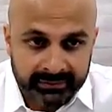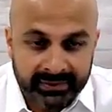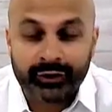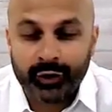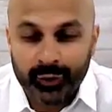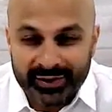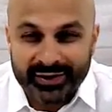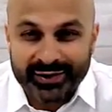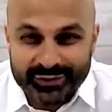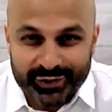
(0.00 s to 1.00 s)

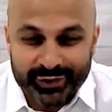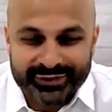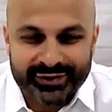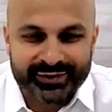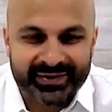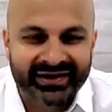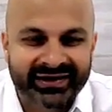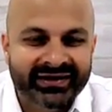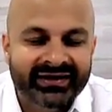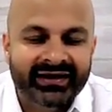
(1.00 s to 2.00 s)
microbial control, excuse me,
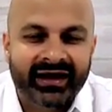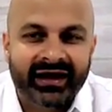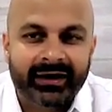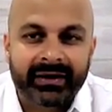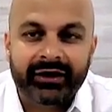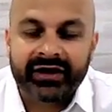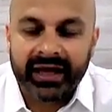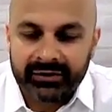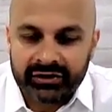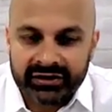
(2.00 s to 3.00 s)

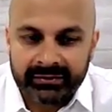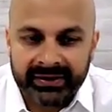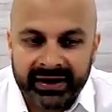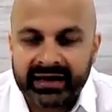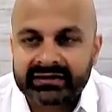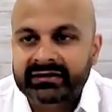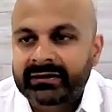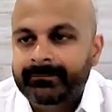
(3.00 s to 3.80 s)
biochemical impact.